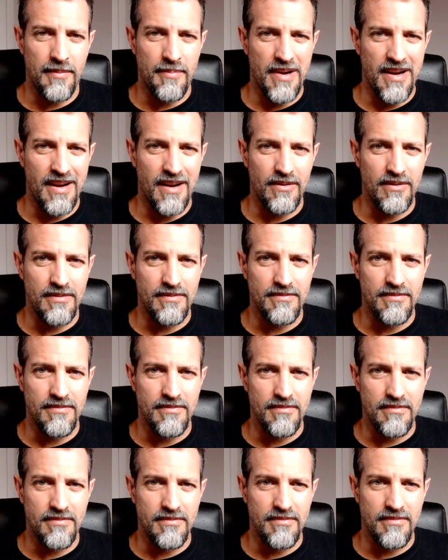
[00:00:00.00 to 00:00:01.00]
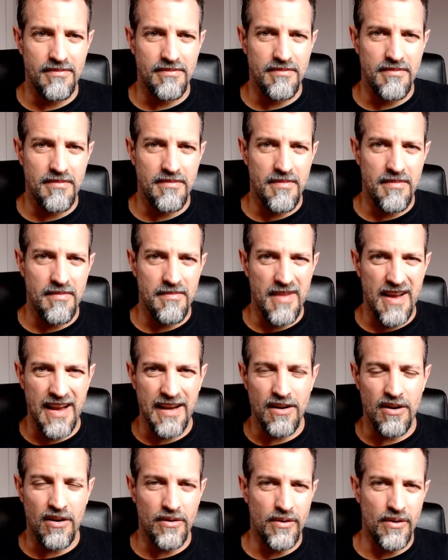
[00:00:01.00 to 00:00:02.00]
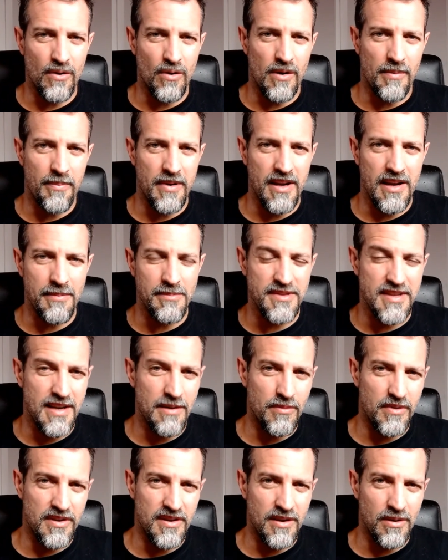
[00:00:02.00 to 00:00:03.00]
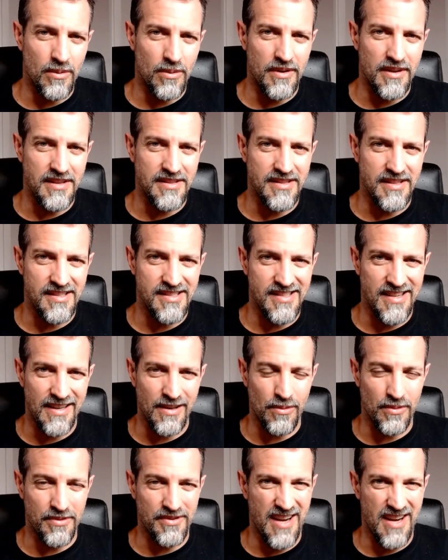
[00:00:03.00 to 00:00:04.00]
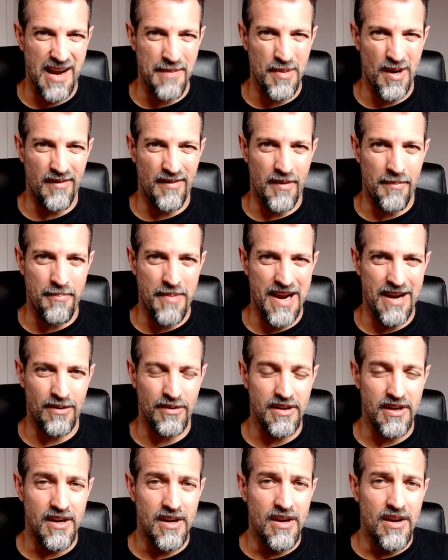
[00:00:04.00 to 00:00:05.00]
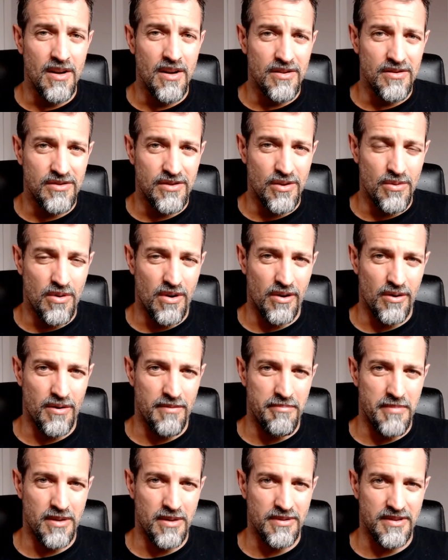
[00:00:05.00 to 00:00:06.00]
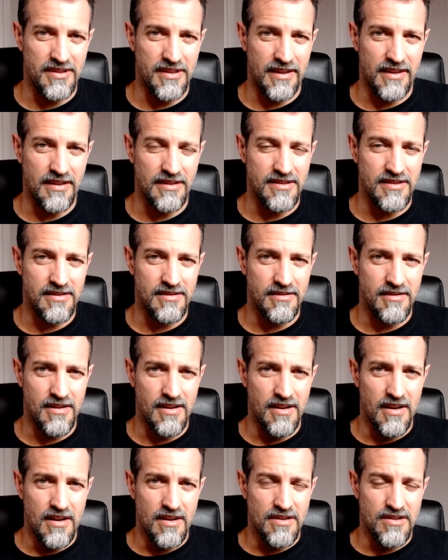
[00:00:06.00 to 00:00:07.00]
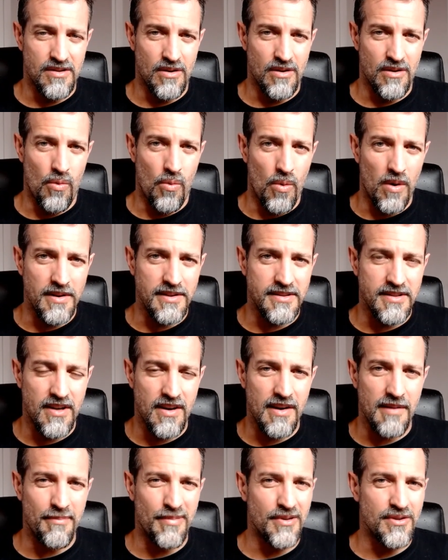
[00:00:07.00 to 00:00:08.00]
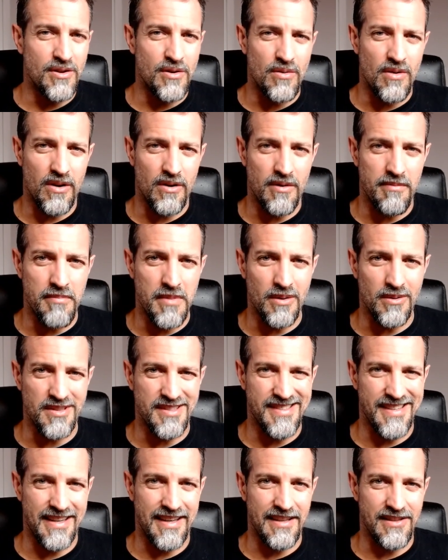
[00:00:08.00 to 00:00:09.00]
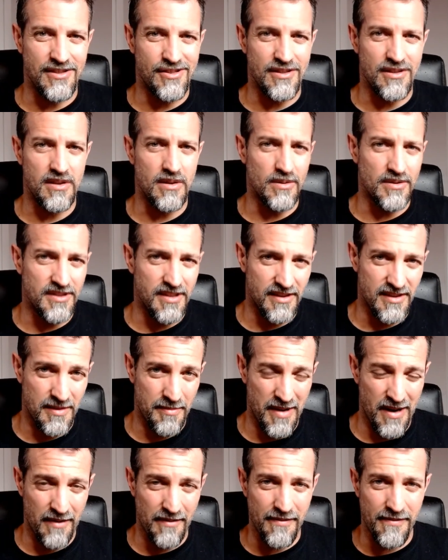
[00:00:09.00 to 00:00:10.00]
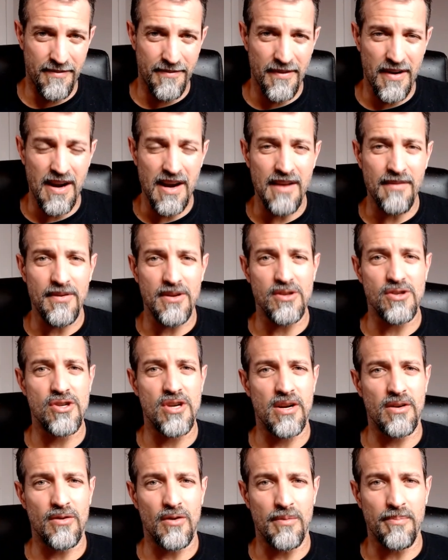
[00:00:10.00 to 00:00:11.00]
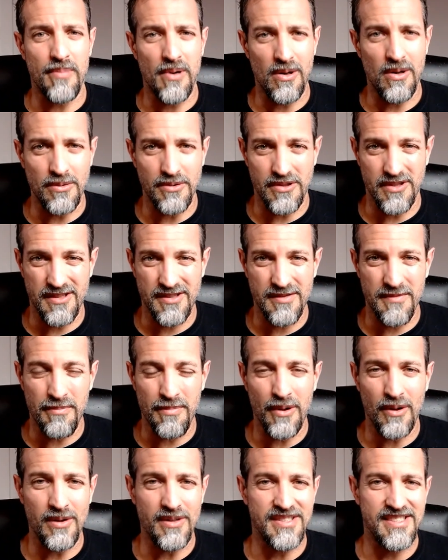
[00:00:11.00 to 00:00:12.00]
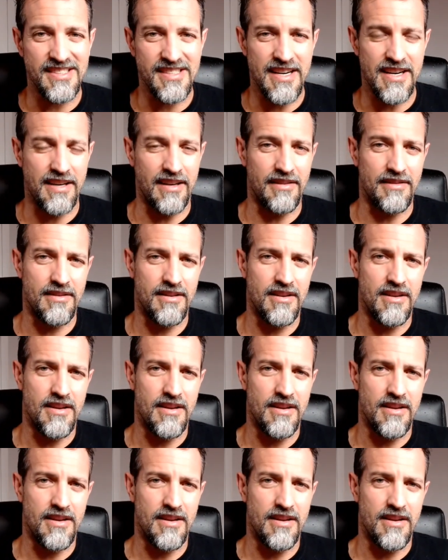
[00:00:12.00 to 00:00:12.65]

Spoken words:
at about 800 RPMs, that would yield us a cycle time of about 200 milliseconds. So one time per 200 milliseconds yields us about 5 injector pulses per second.